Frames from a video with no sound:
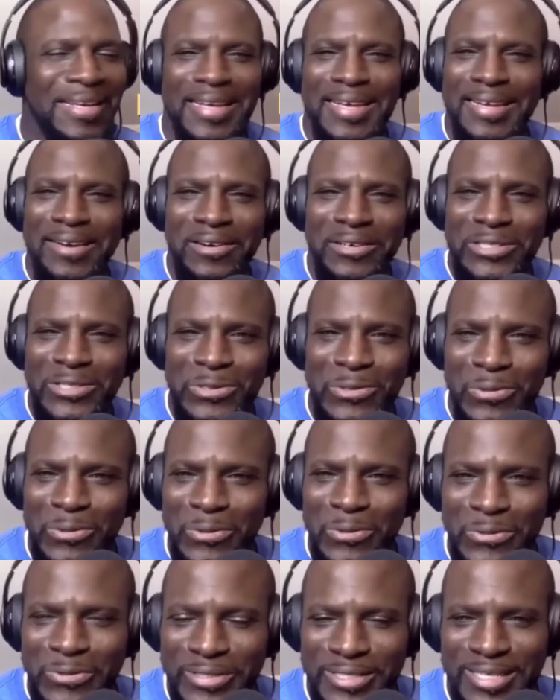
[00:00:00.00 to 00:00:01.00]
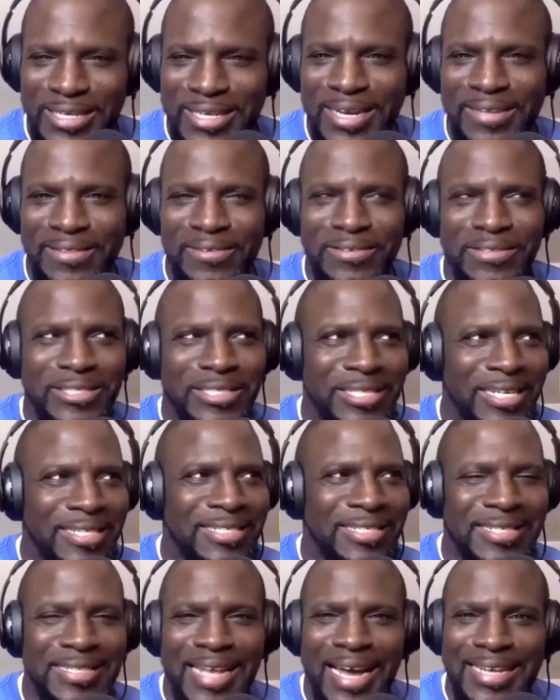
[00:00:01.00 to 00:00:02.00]
in our schools together,
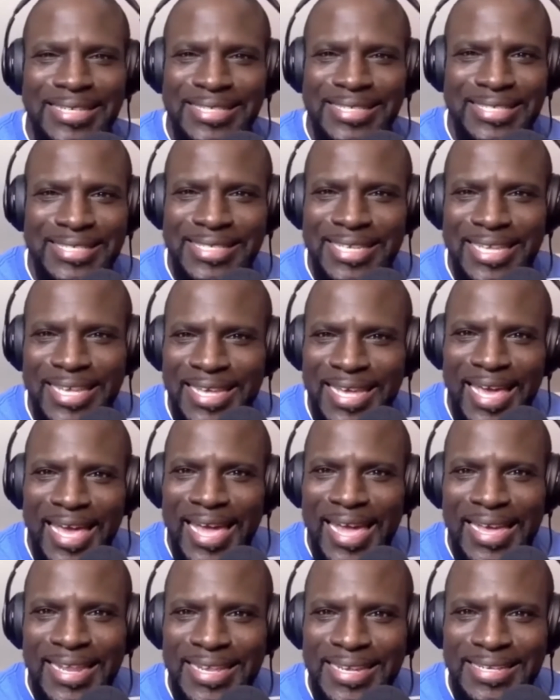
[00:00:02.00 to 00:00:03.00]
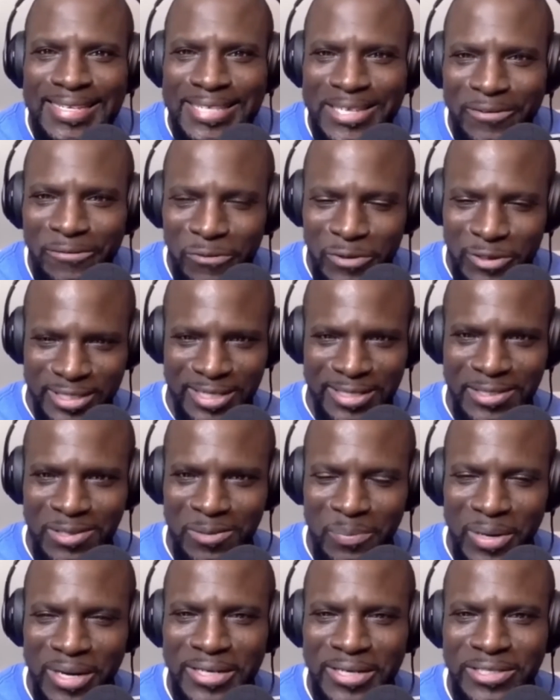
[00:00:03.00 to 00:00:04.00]
just not seeing any differences
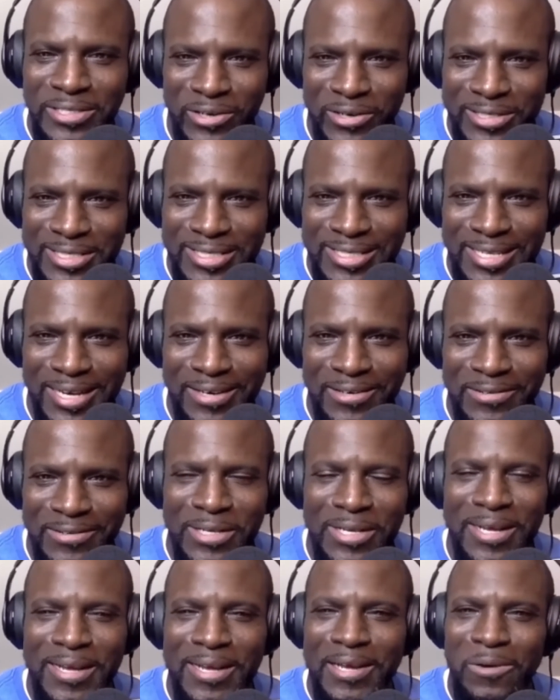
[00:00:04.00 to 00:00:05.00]
amongst ourselves.